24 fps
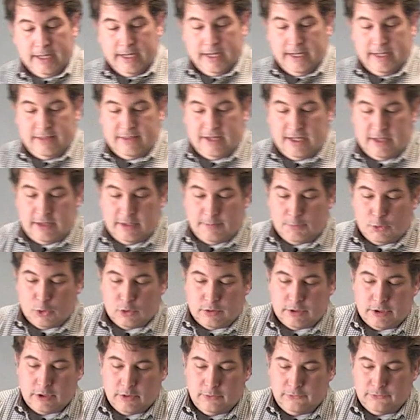And then the
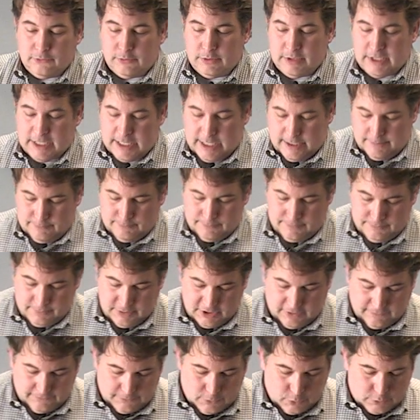board goes on top.
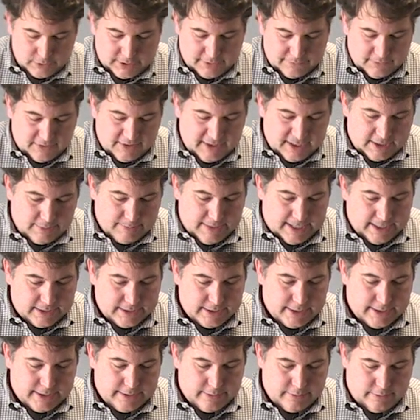You fold everything back
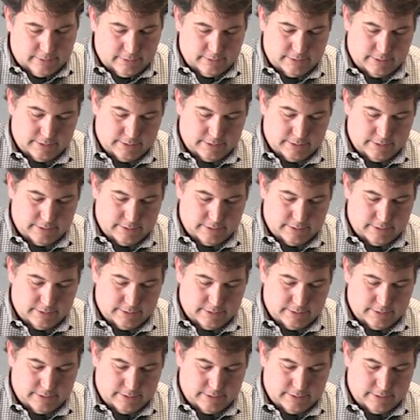together.